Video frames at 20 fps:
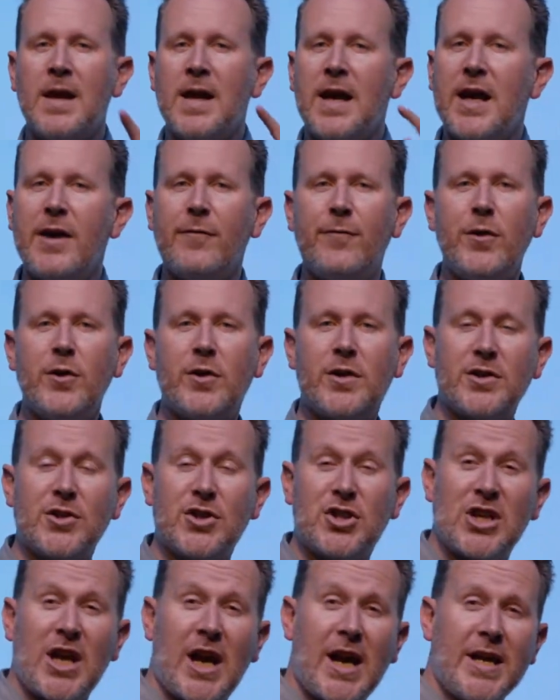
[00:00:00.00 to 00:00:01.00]
If you can
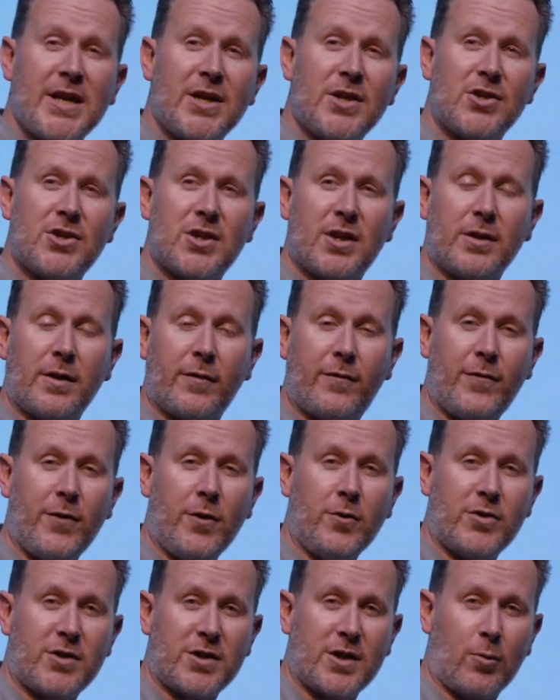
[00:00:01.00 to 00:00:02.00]
change in the
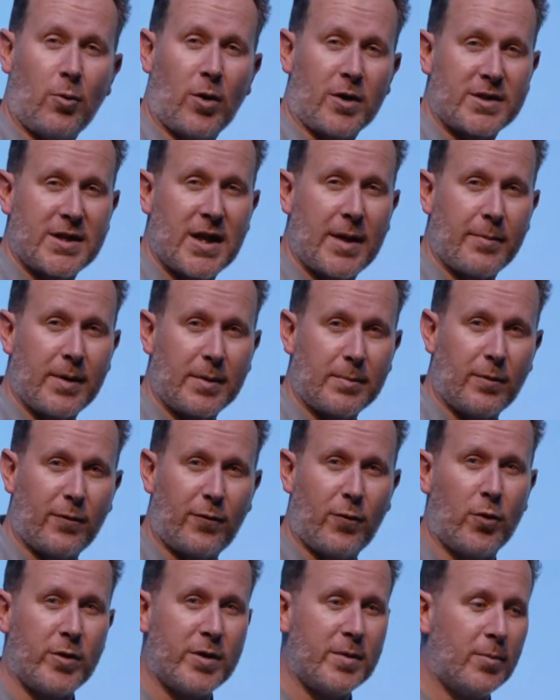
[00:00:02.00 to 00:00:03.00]
future what's happening
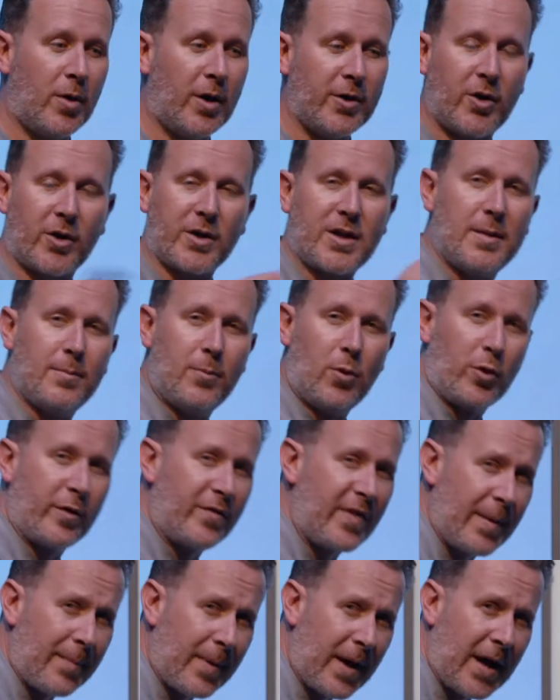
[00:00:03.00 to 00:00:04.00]
before, you might not get more of
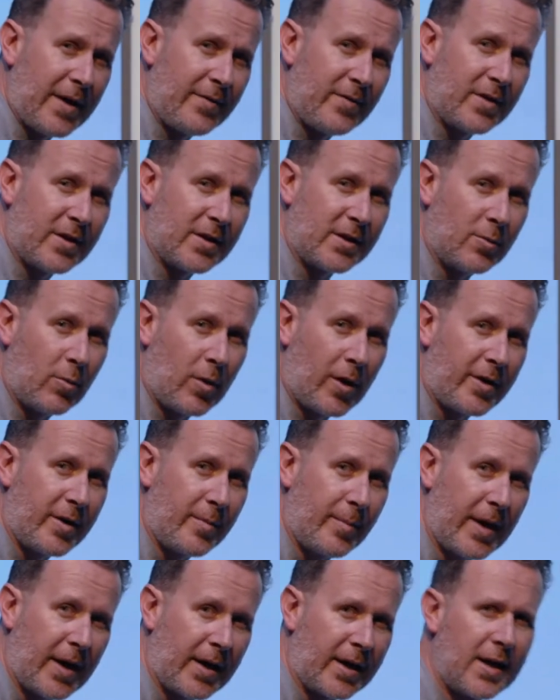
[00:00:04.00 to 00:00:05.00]
that behaviour that you're worried
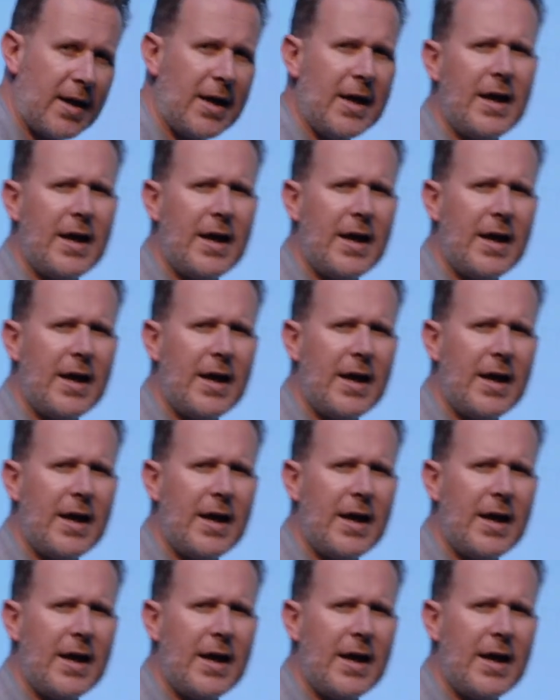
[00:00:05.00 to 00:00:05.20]
about.